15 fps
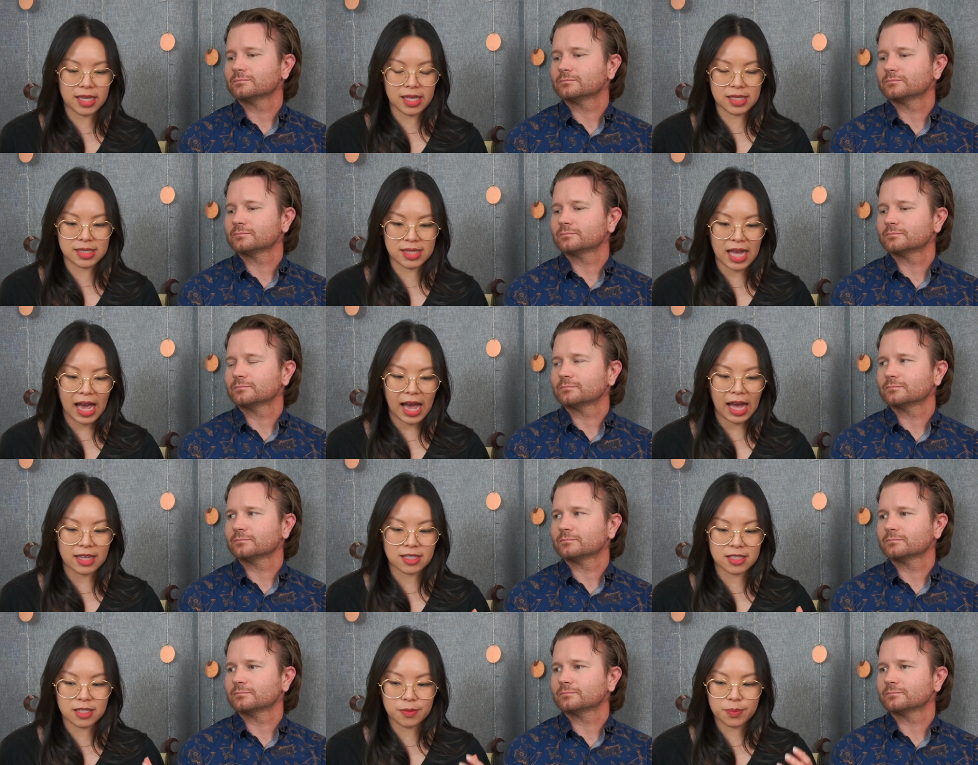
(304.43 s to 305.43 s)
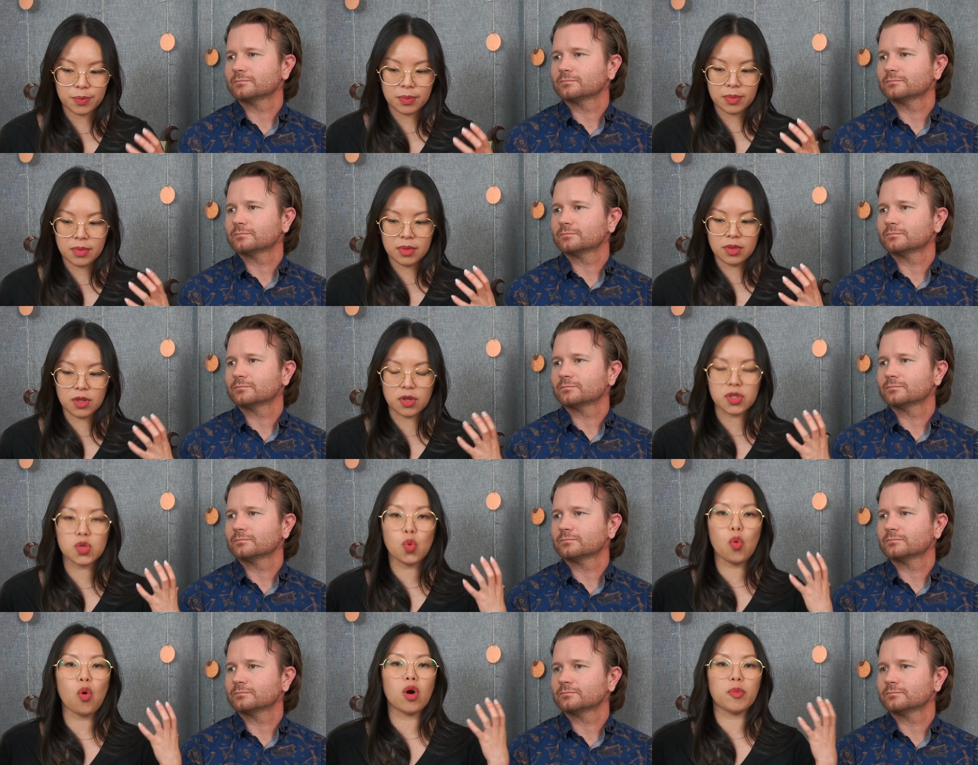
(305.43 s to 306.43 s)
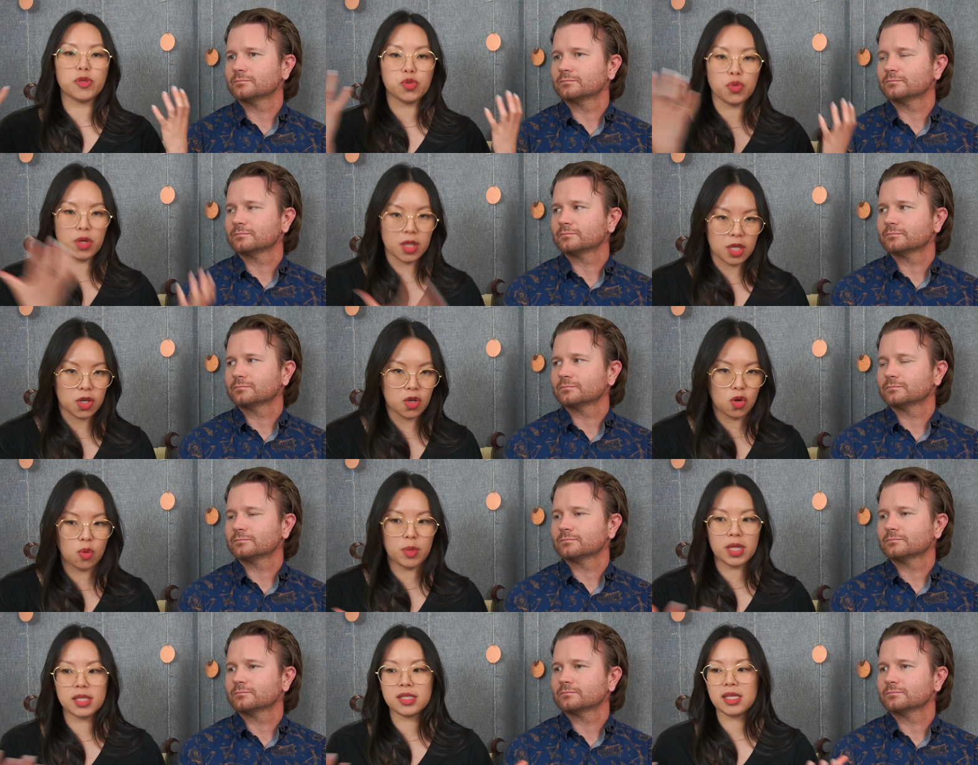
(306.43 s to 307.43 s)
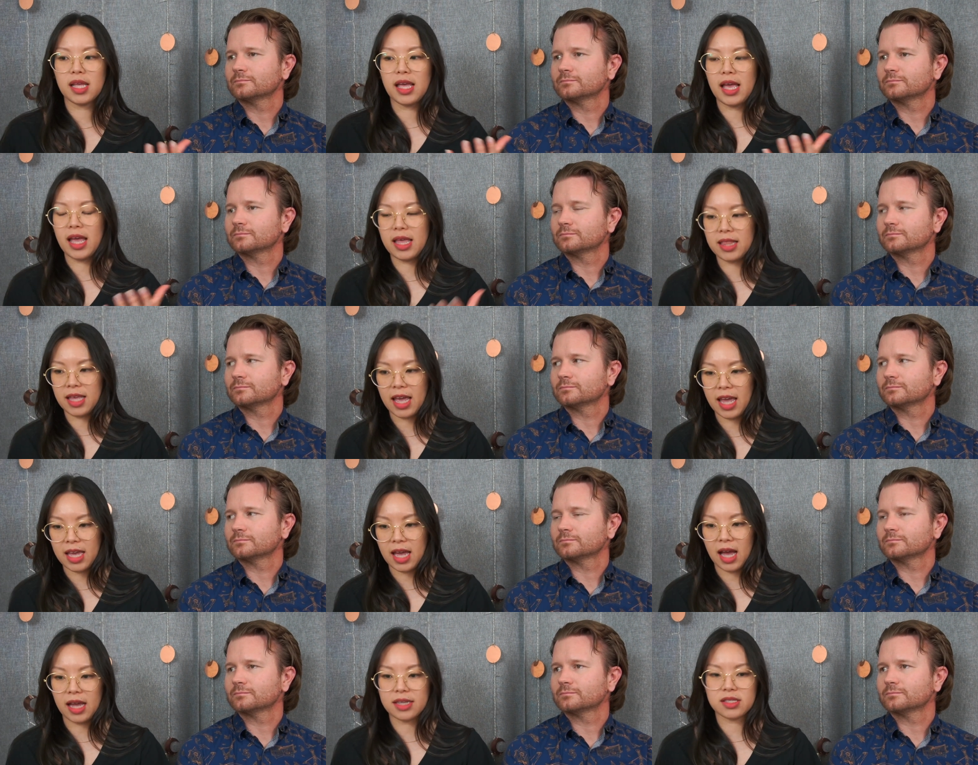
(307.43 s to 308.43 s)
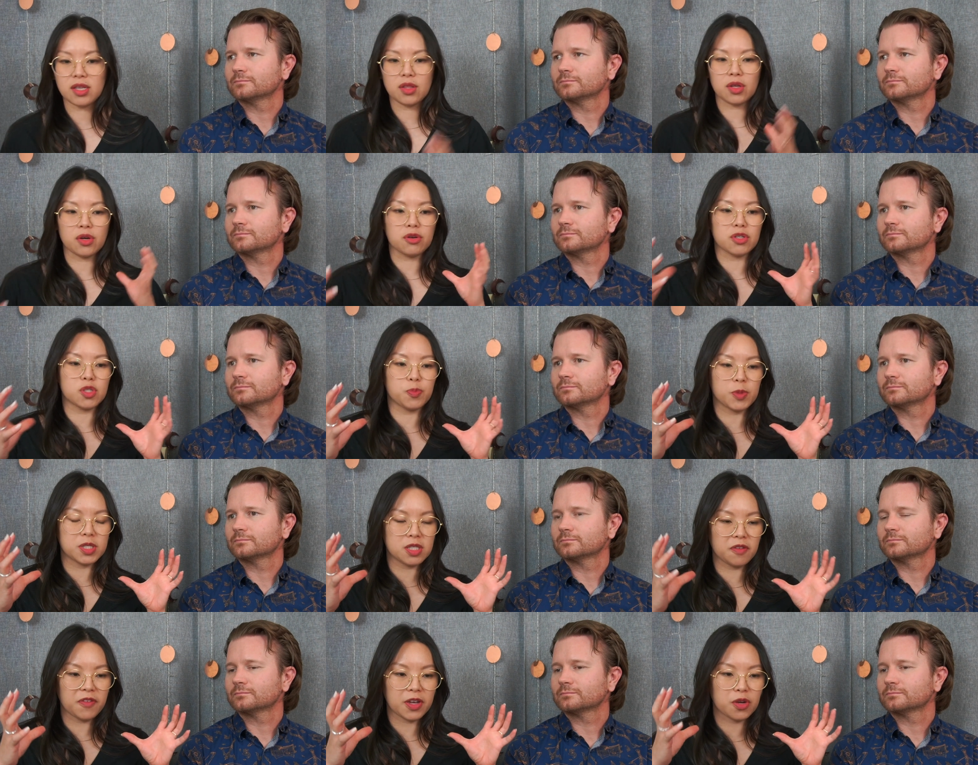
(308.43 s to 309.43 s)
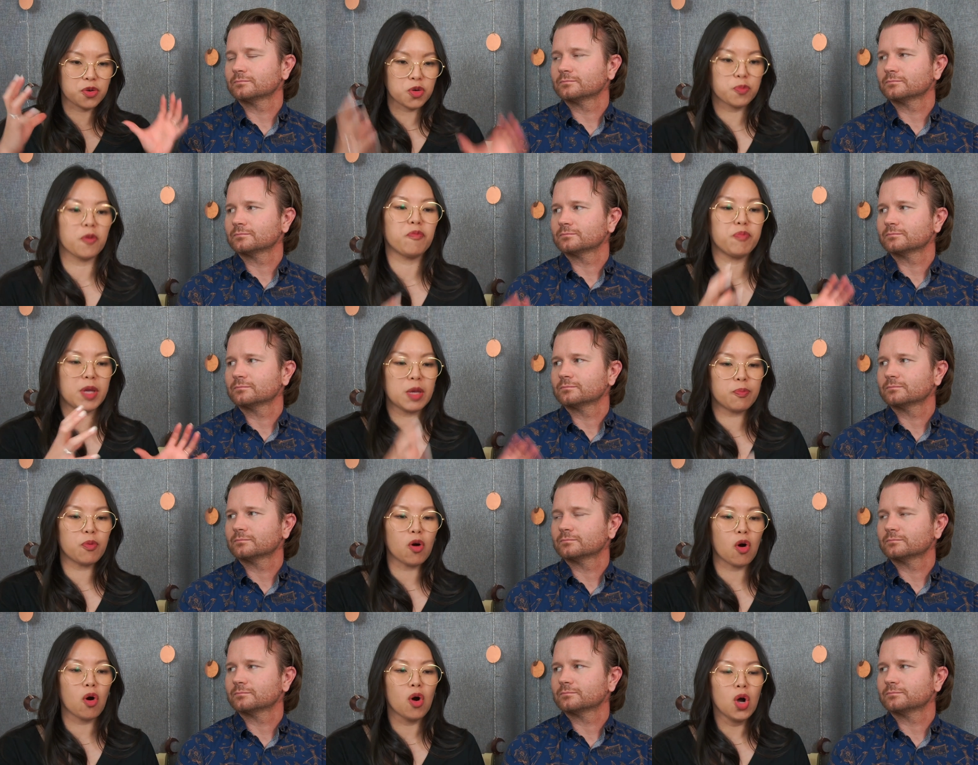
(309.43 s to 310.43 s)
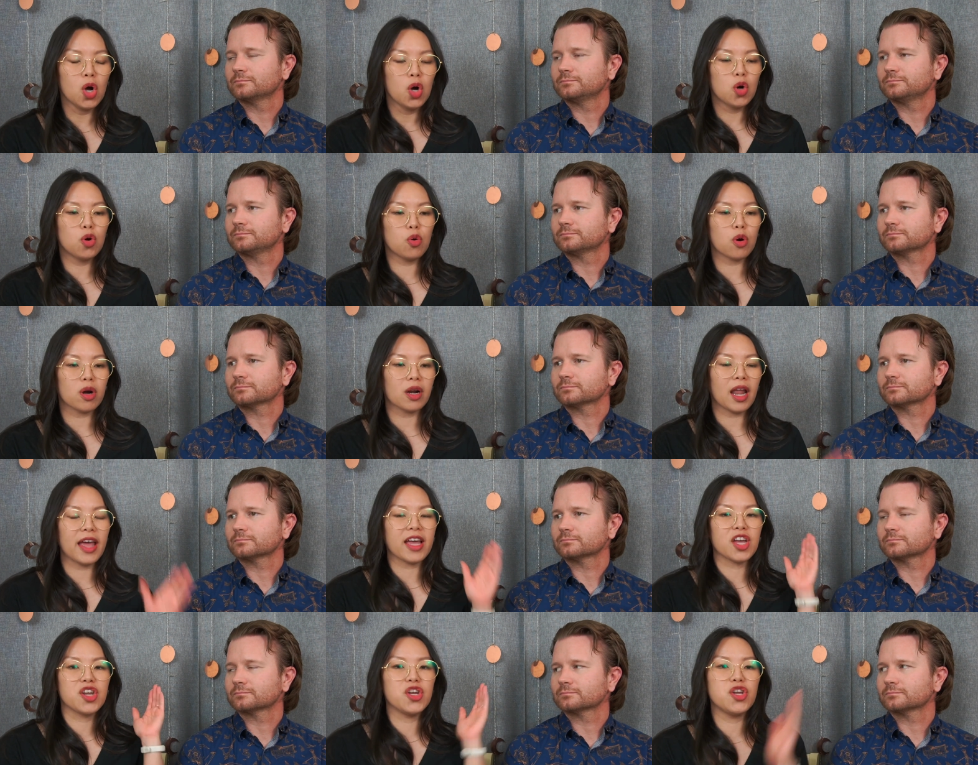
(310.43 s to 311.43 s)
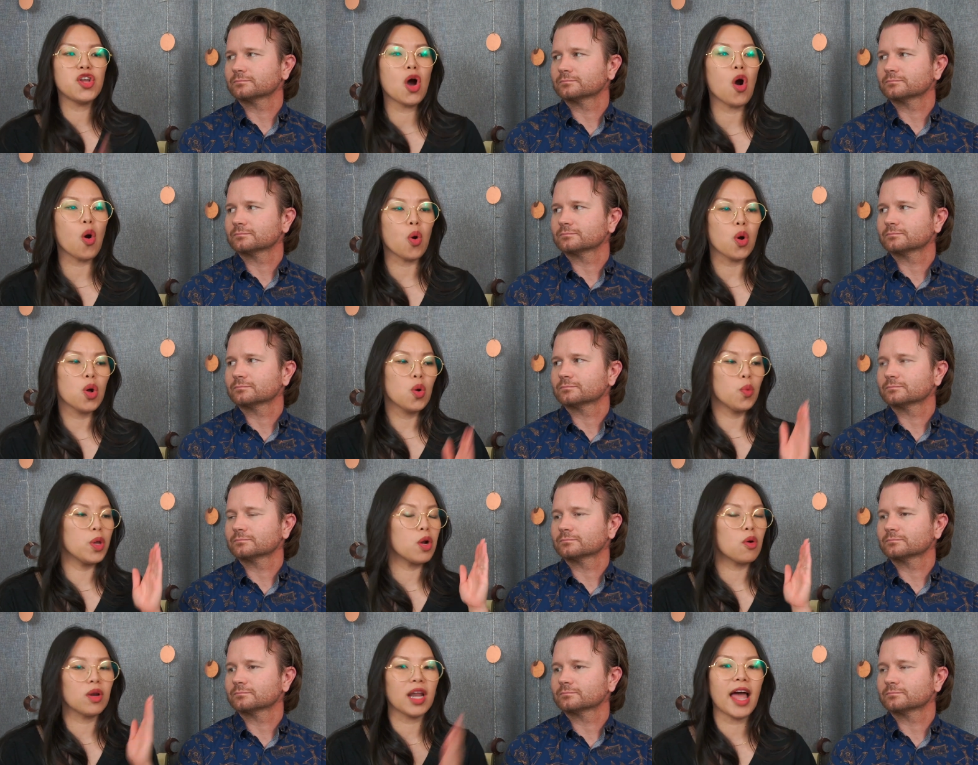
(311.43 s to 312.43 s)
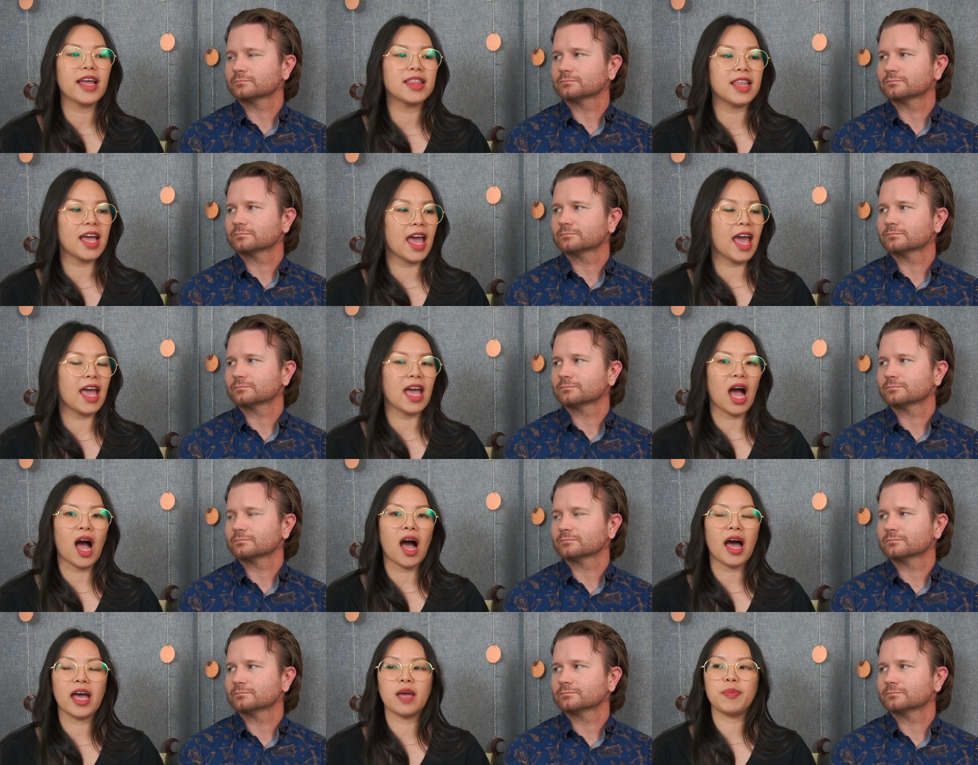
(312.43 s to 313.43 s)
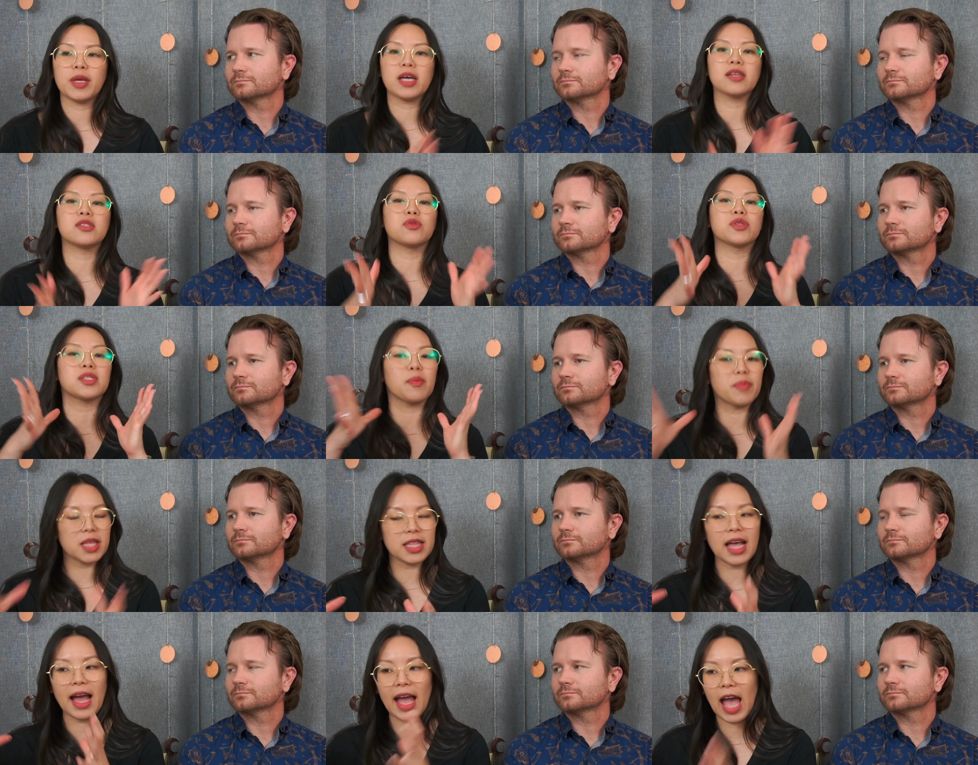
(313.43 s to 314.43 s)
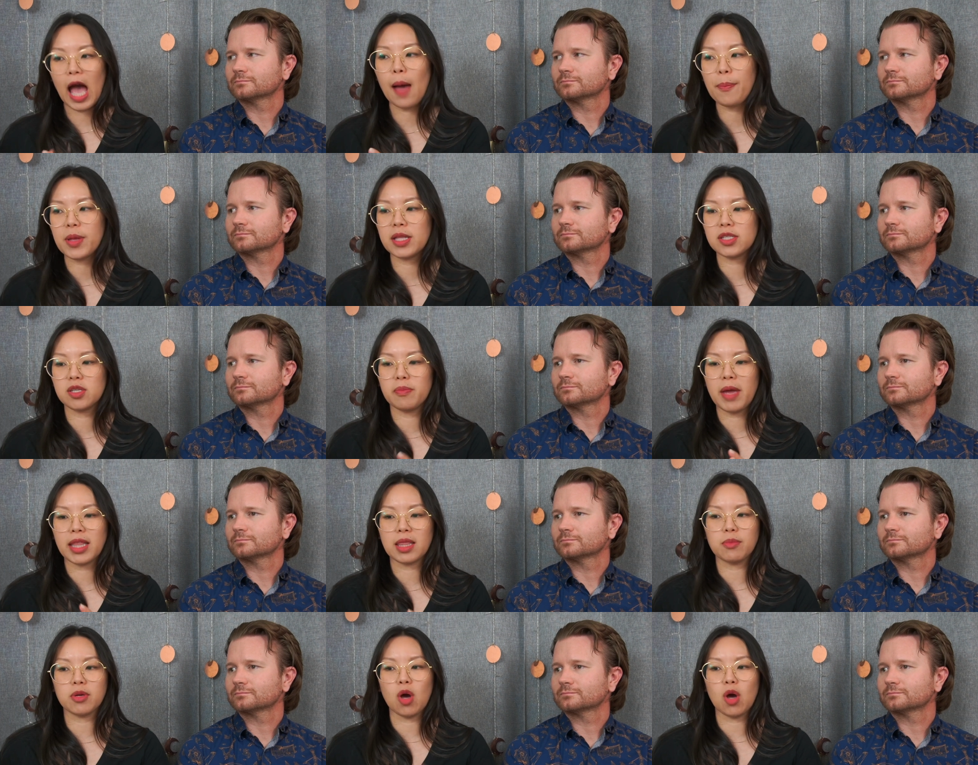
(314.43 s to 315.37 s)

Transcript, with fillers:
Speaker 1: is that there's a war between the humans and the AIs. There are a specific group of people who are like, no, we don't like the AI because there was something that happened to make them